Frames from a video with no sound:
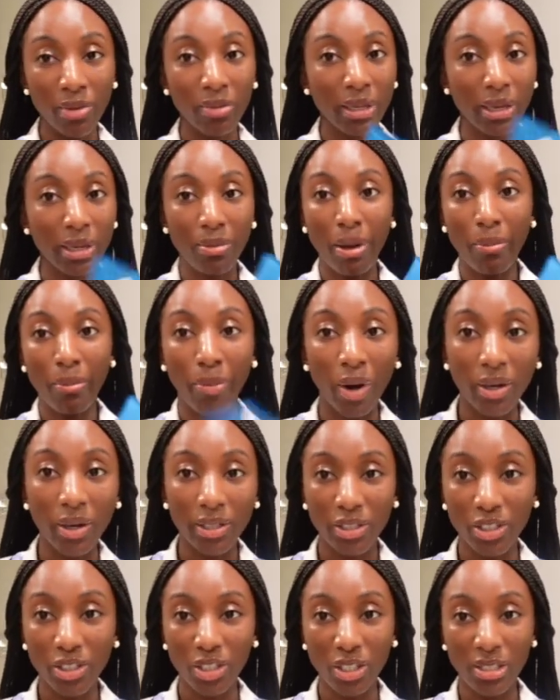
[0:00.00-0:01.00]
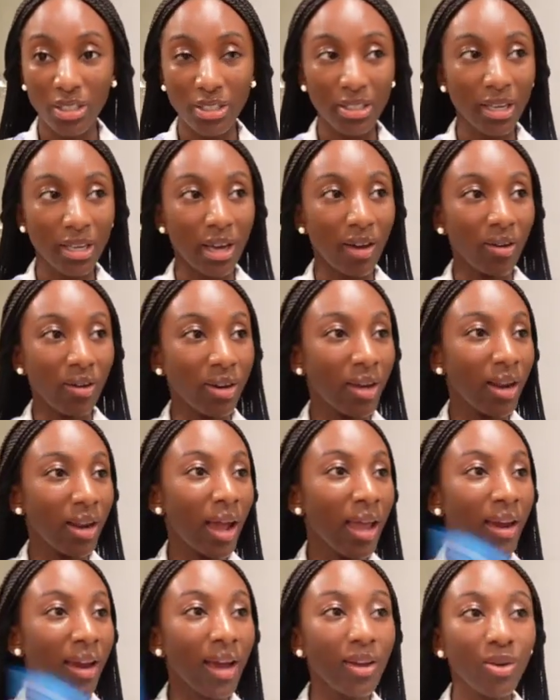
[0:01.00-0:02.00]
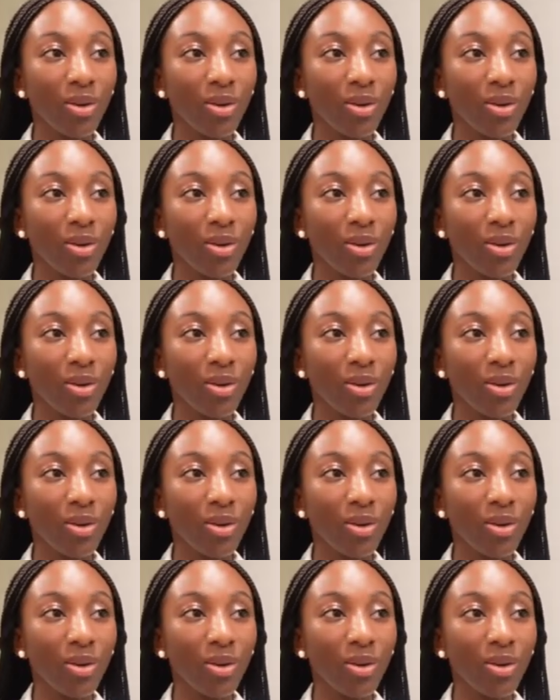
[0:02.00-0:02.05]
like my body shuts down, and I